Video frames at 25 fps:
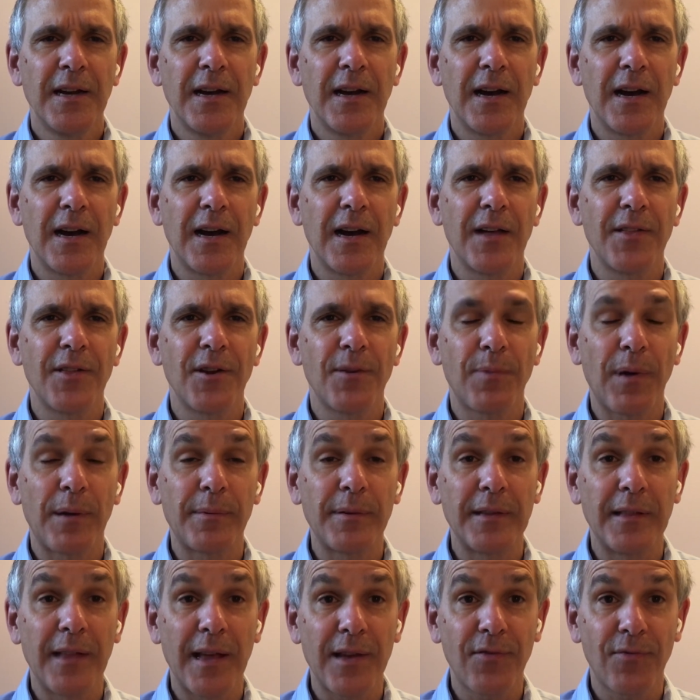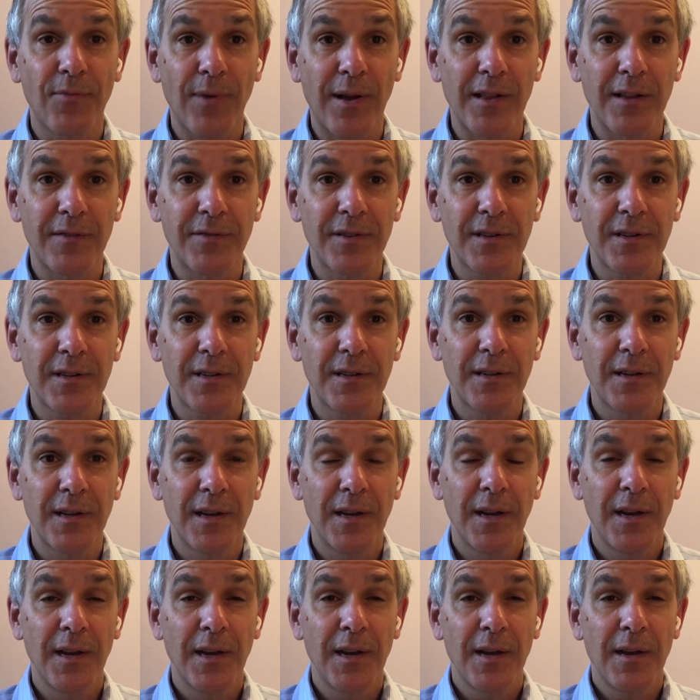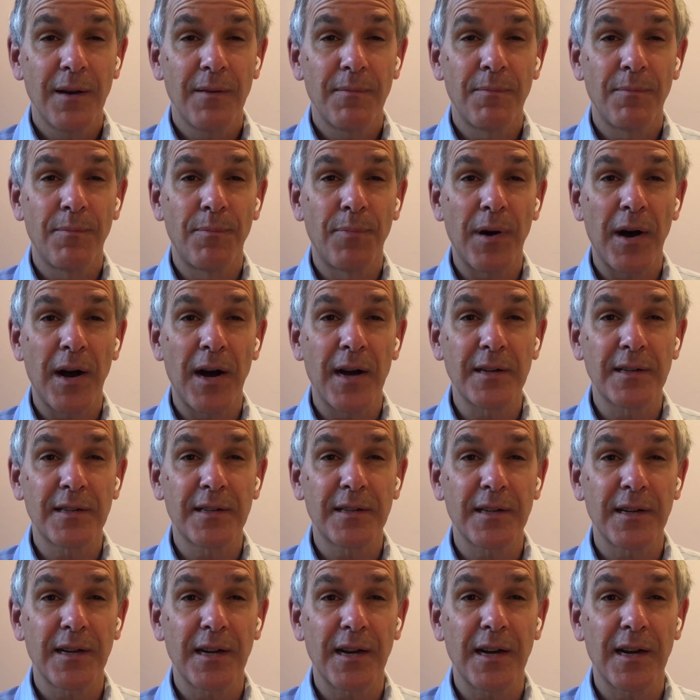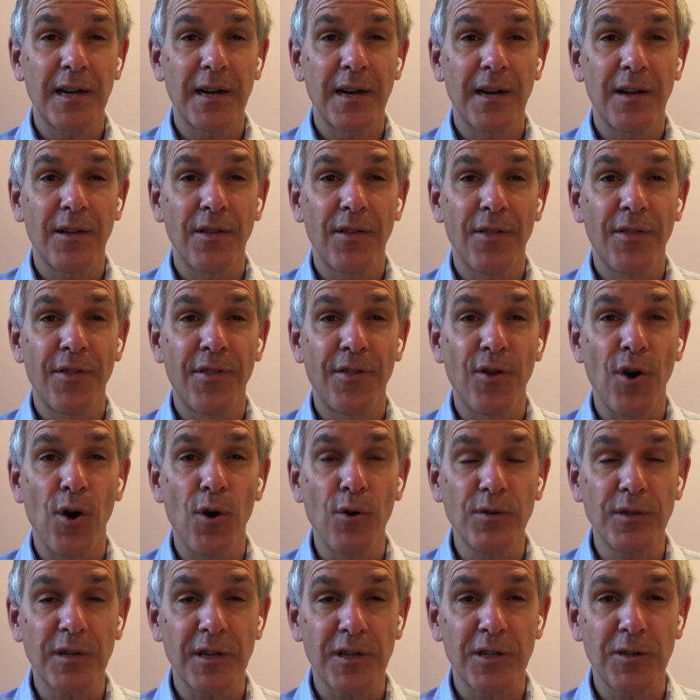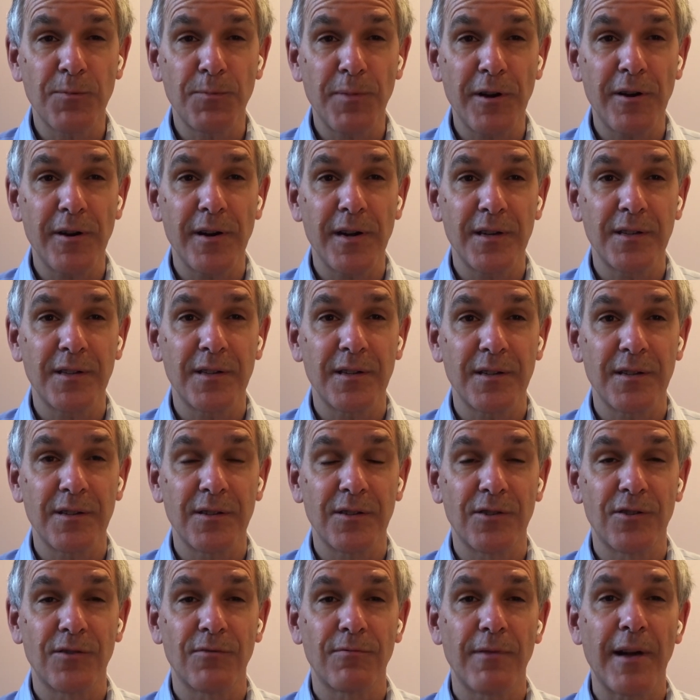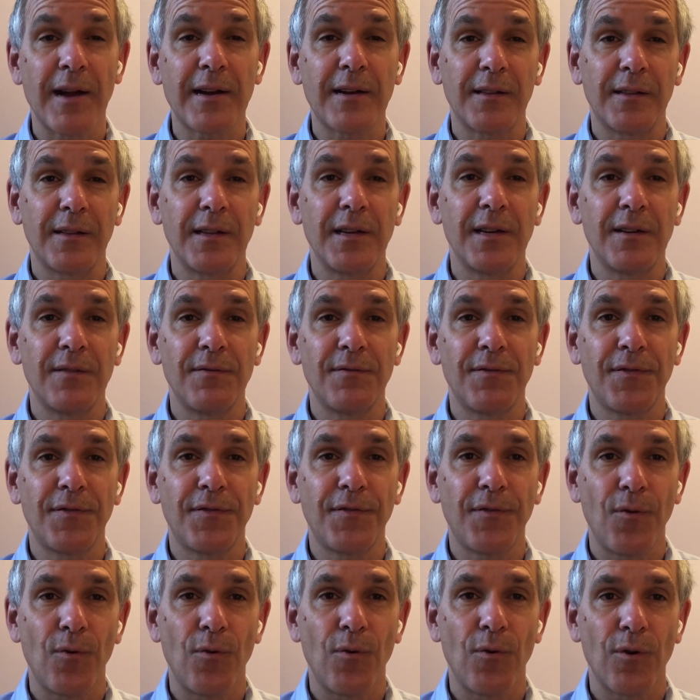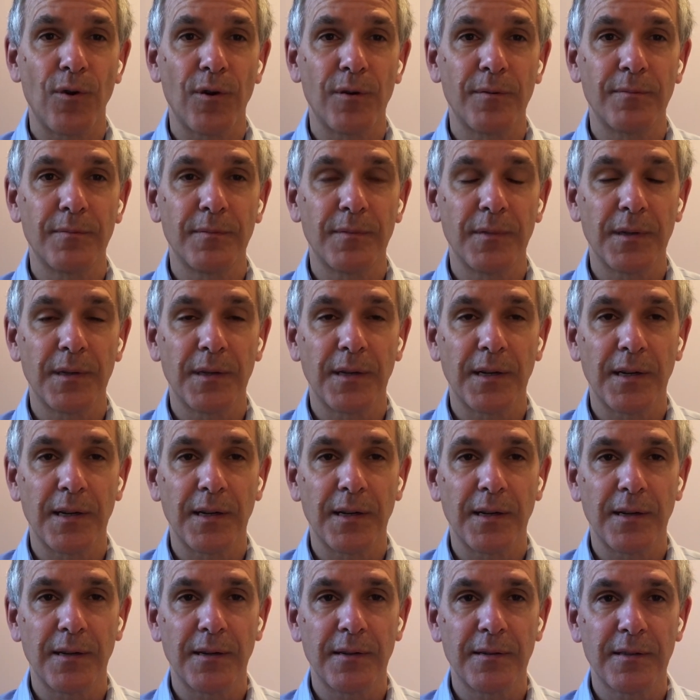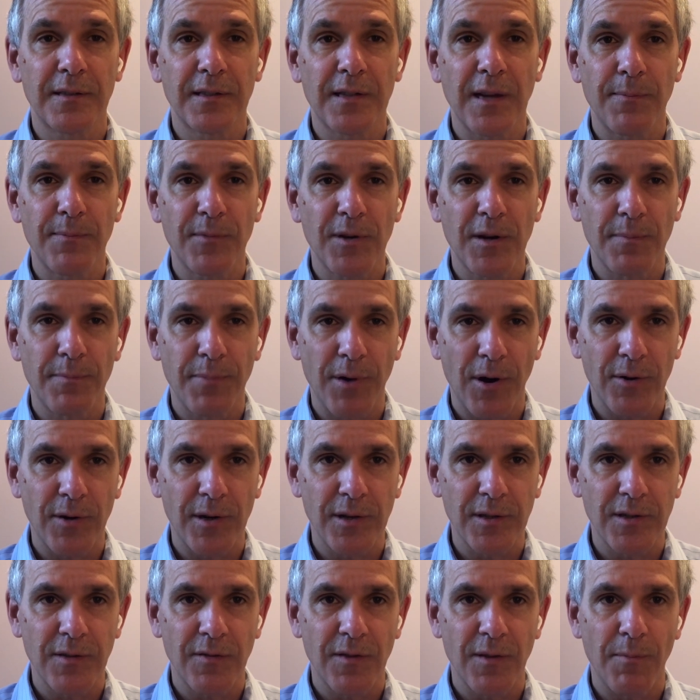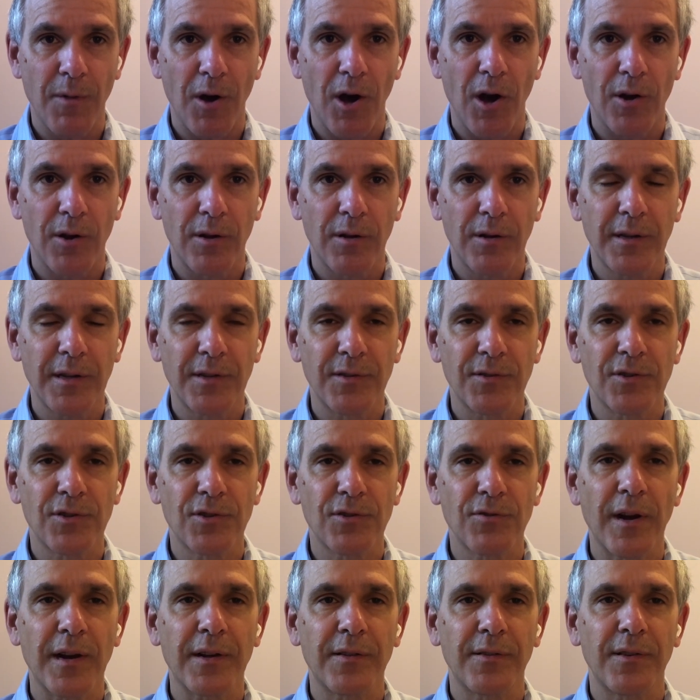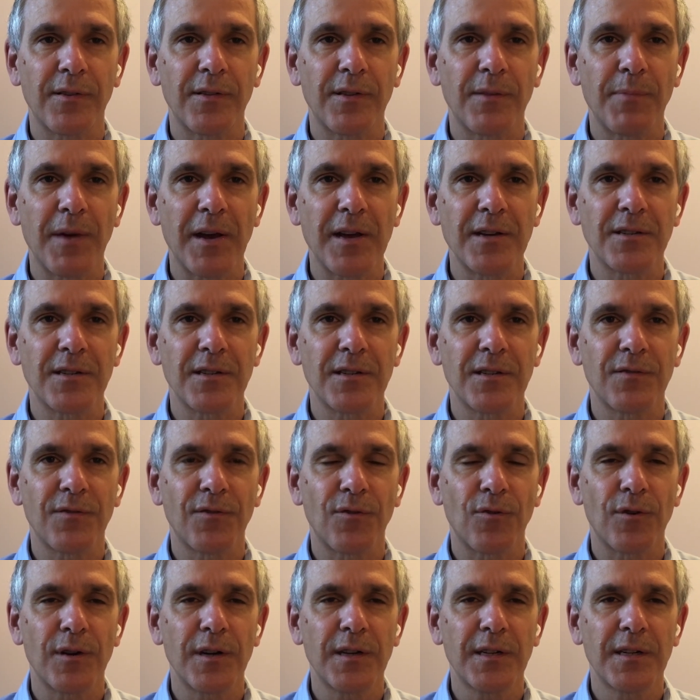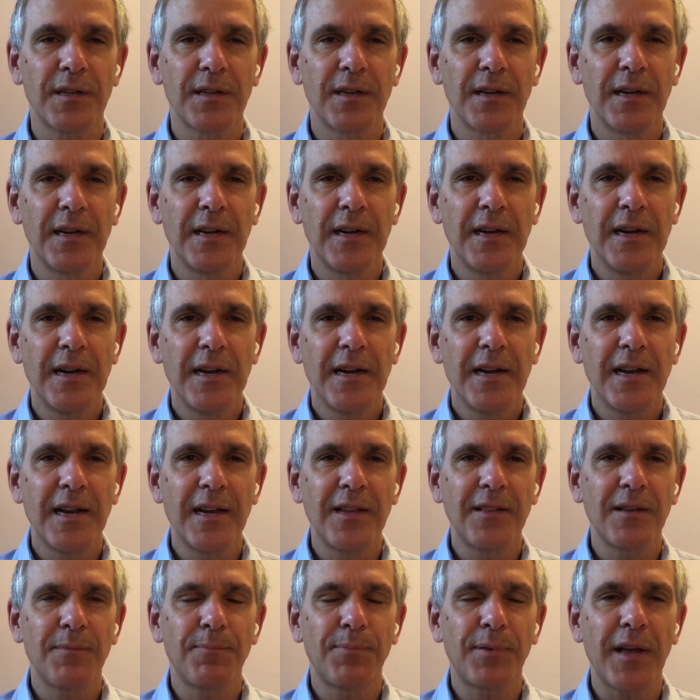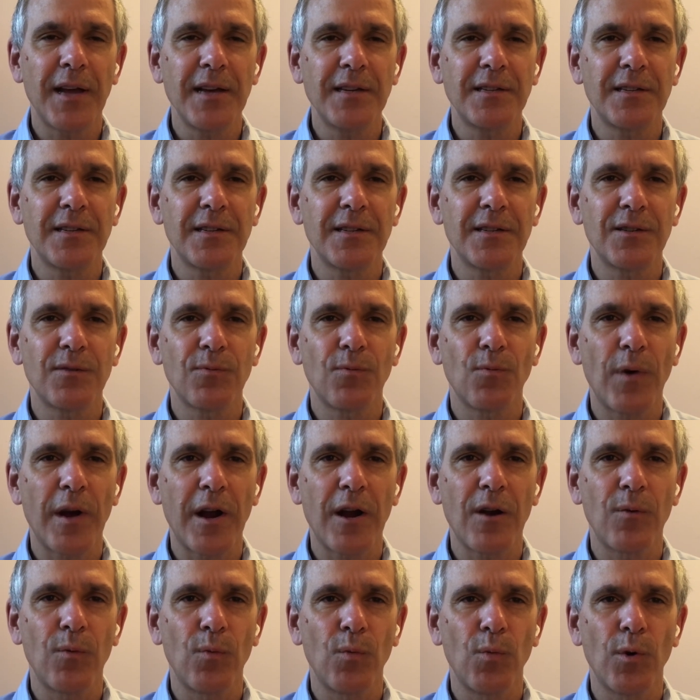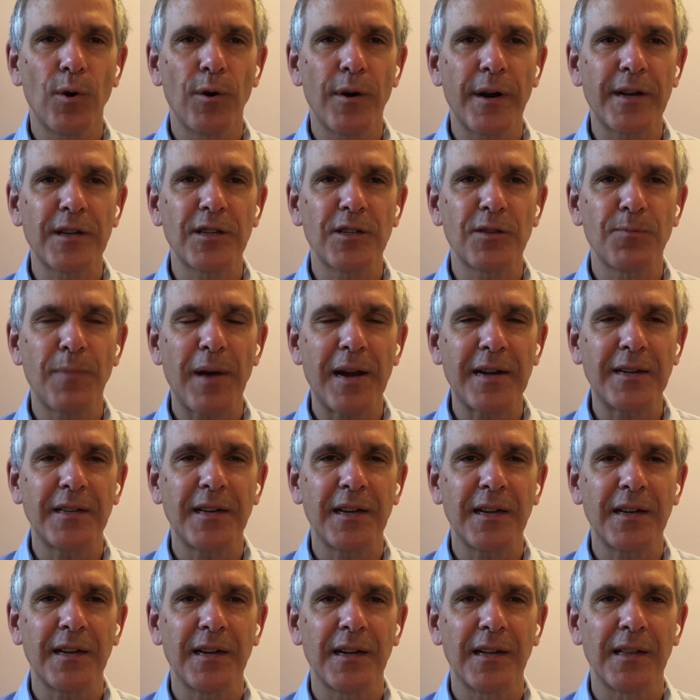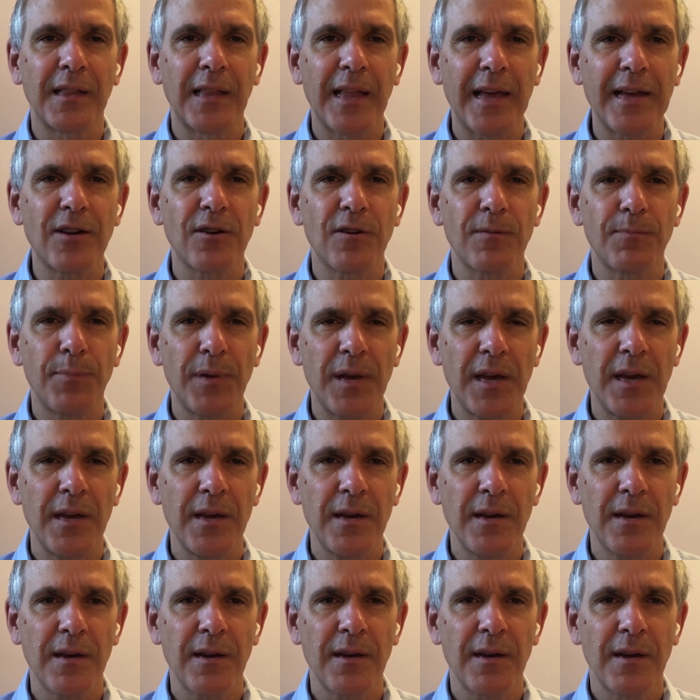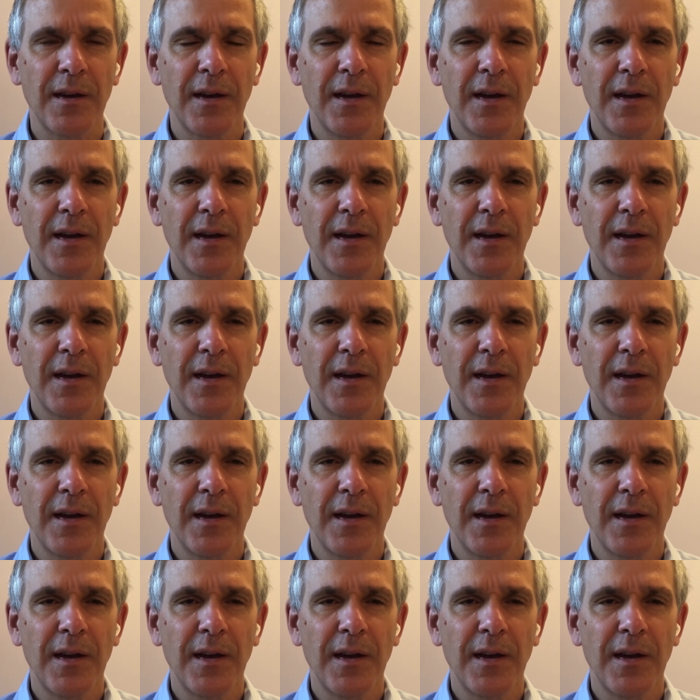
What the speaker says: they're probably less relevant. But those experiences directly inform some components of the model and strengthen the basis for it. In the places where we're expecting a later peak,